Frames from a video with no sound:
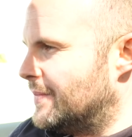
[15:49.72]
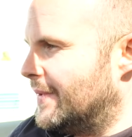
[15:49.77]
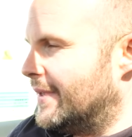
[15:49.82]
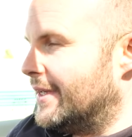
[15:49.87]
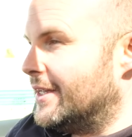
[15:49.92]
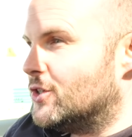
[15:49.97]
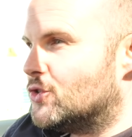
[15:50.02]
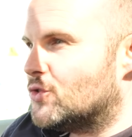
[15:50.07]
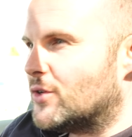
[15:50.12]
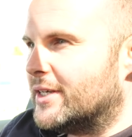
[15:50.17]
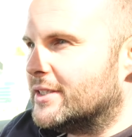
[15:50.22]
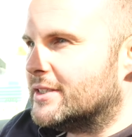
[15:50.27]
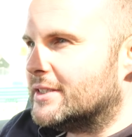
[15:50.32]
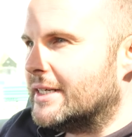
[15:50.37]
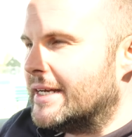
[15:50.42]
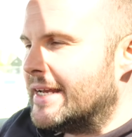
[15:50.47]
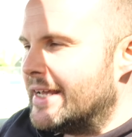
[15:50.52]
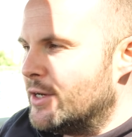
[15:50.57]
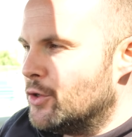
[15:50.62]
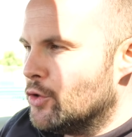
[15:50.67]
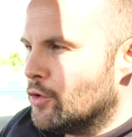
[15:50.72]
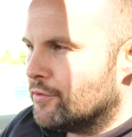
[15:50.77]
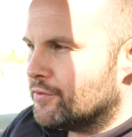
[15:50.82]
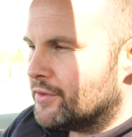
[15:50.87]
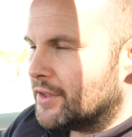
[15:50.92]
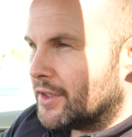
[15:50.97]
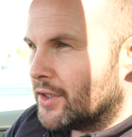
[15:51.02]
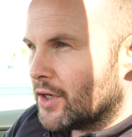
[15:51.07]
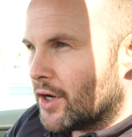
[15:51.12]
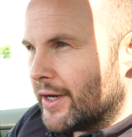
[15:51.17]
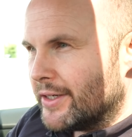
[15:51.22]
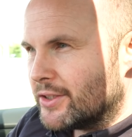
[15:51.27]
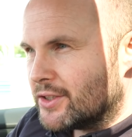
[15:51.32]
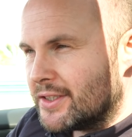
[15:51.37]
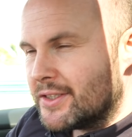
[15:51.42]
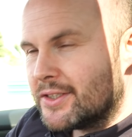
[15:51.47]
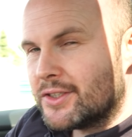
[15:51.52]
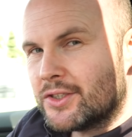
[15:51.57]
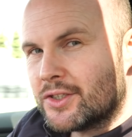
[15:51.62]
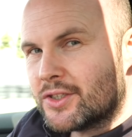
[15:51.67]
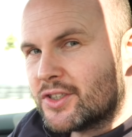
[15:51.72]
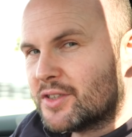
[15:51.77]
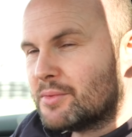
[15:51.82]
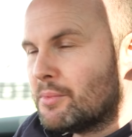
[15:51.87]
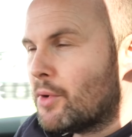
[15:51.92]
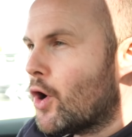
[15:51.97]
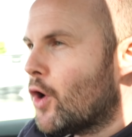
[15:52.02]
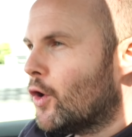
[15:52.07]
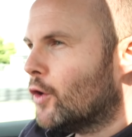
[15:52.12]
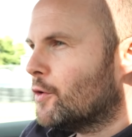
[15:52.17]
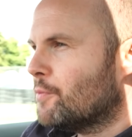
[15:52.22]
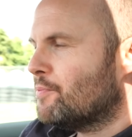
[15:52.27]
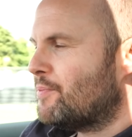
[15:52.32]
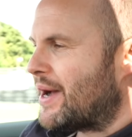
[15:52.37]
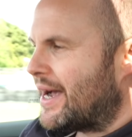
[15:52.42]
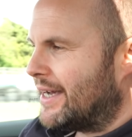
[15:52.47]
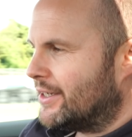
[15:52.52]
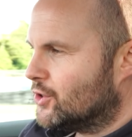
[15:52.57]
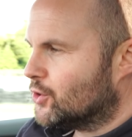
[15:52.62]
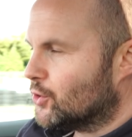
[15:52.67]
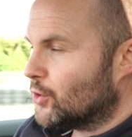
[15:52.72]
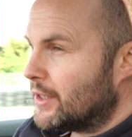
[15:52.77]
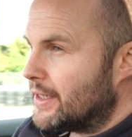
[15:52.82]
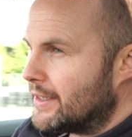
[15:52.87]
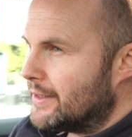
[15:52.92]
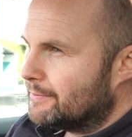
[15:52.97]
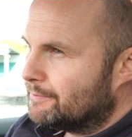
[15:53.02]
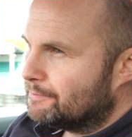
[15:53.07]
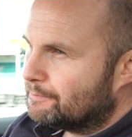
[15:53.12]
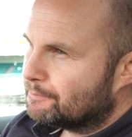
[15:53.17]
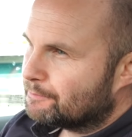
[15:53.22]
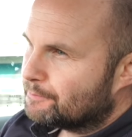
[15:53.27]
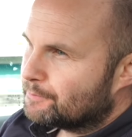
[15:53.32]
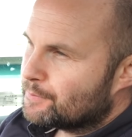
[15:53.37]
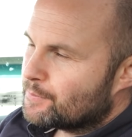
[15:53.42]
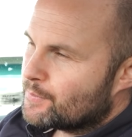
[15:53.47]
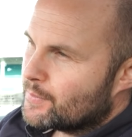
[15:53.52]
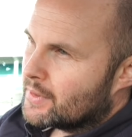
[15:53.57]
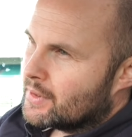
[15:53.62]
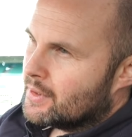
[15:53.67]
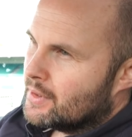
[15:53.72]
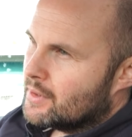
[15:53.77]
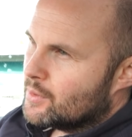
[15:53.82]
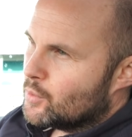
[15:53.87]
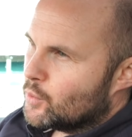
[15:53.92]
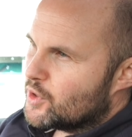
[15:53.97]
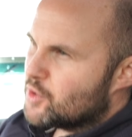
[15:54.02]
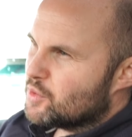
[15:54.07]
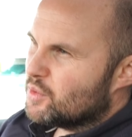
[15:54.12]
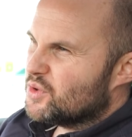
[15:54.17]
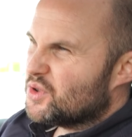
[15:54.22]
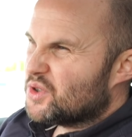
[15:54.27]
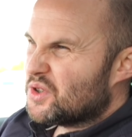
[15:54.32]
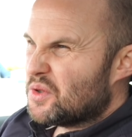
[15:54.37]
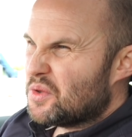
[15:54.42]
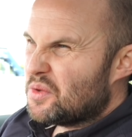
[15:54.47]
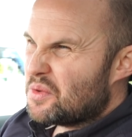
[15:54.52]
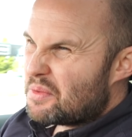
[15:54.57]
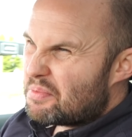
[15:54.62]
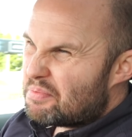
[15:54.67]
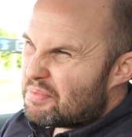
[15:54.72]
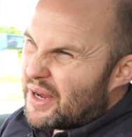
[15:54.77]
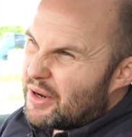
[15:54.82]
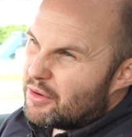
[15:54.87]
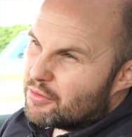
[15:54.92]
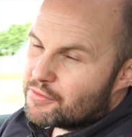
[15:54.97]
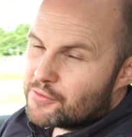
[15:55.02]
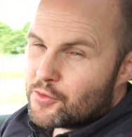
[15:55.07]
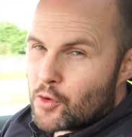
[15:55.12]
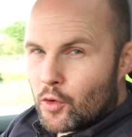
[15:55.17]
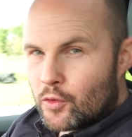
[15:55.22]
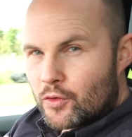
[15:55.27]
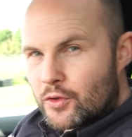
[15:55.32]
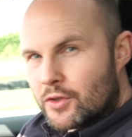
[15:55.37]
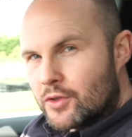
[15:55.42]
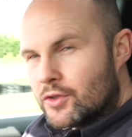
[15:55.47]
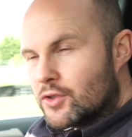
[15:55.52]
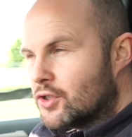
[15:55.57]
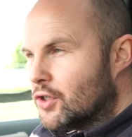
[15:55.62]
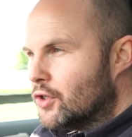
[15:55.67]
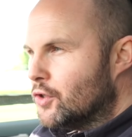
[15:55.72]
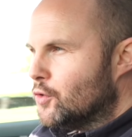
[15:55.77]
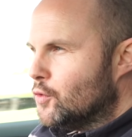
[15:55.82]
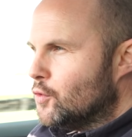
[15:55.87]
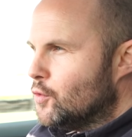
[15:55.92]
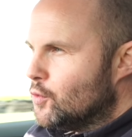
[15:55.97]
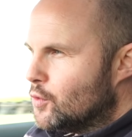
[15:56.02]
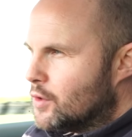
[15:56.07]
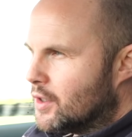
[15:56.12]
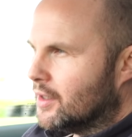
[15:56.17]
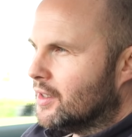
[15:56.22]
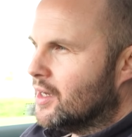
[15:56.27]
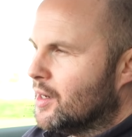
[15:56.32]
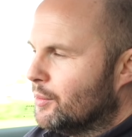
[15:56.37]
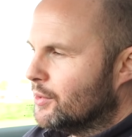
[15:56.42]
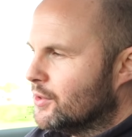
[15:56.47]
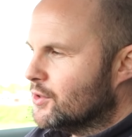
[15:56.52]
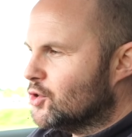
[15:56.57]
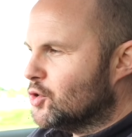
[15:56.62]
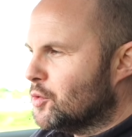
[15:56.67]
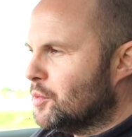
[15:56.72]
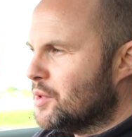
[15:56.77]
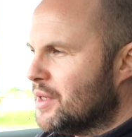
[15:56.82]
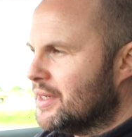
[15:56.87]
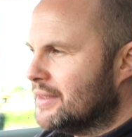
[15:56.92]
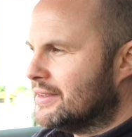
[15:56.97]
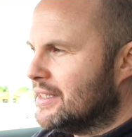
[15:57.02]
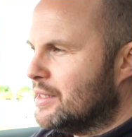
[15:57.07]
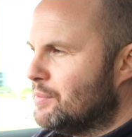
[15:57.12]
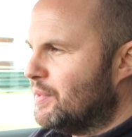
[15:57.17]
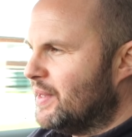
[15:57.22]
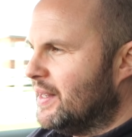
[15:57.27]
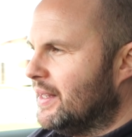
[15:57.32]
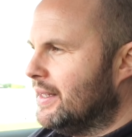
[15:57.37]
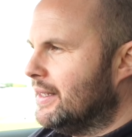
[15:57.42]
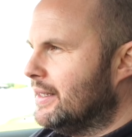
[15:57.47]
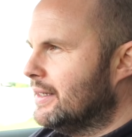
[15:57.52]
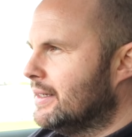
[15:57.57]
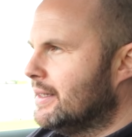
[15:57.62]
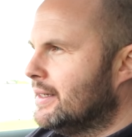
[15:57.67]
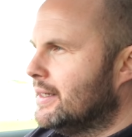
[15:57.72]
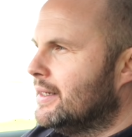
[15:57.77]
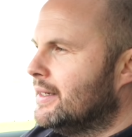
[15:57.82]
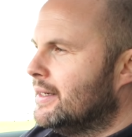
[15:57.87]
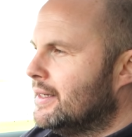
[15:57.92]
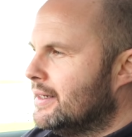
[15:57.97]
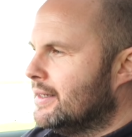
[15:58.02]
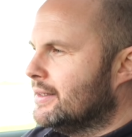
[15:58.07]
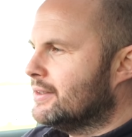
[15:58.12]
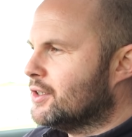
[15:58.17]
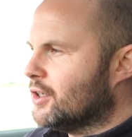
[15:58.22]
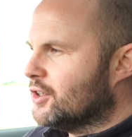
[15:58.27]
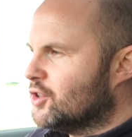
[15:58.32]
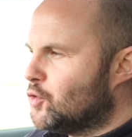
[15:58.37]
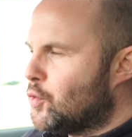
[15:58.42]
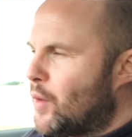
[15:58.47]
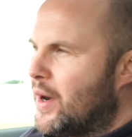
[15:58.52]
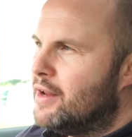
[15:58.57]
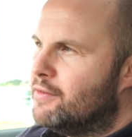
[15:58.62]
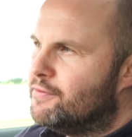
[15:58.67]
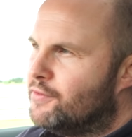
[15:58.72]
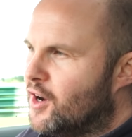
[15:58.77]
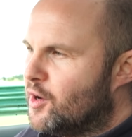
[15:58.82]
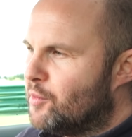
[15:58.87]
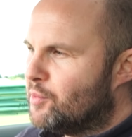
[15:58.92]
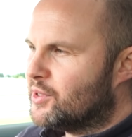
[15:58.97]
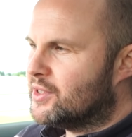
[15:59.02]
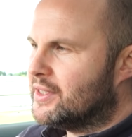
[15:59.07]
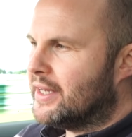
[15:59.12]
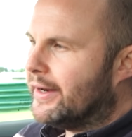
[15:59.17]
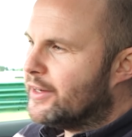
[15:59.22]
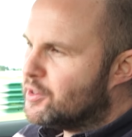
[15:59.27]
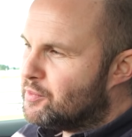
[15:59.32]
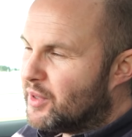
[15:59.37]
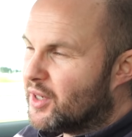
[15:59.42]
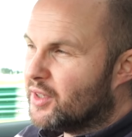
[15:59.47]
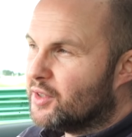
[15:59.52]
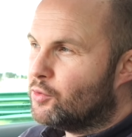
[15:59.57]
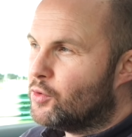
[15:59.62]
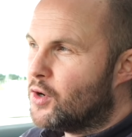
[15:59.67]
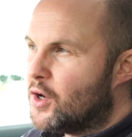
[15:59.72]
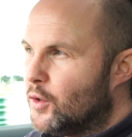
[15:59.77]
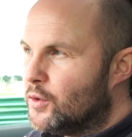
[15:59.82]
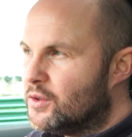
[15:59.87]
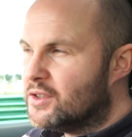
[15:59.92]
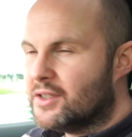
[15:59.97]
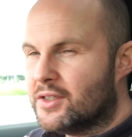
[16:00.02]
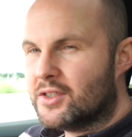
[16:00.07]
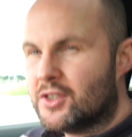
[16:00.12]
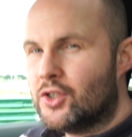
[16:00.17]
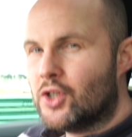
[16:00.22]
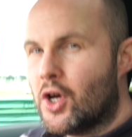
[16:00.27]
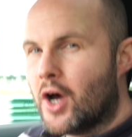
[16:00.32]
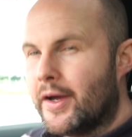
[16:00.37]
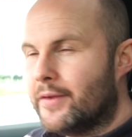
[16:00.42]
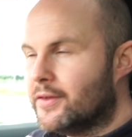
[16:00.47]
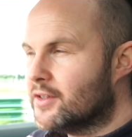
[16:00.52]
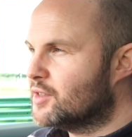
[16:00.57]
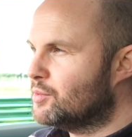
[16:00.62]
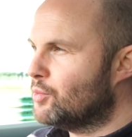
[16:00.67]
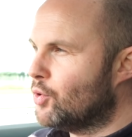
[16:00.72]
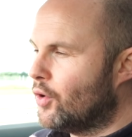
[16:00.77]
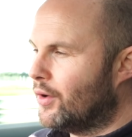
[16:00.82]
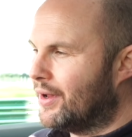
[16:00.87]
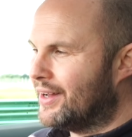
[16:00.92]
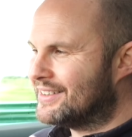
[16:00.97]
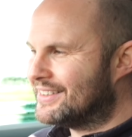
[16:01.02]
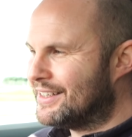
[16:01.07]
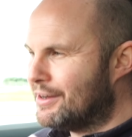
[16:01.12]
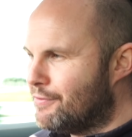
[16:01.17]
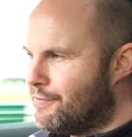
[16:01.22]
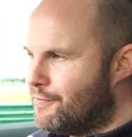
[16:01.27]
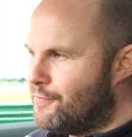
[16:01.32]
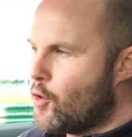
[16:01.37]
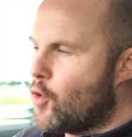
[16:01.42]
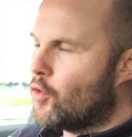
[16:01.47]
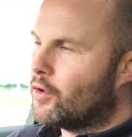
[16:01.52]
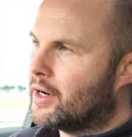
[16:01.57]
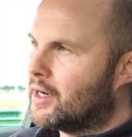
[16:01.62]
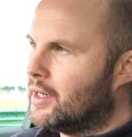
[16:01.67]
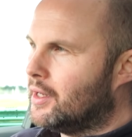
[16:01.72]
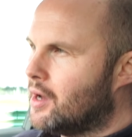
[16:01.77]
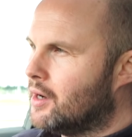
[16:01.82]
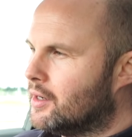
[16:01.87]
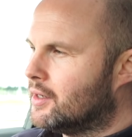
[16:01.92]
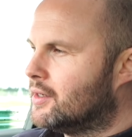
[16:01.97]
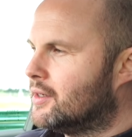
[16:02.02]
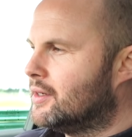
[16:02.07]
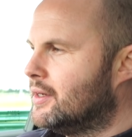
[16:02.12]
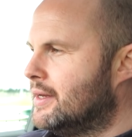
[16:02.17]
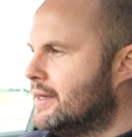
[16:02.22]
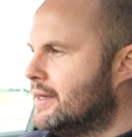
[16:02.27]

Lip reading: Interestingly enough, so this is the smaller battery, which will do about 402 kilometers WLTP. It's got 25%. It's been on the road since 9 this morning. It's now 4 o'clock.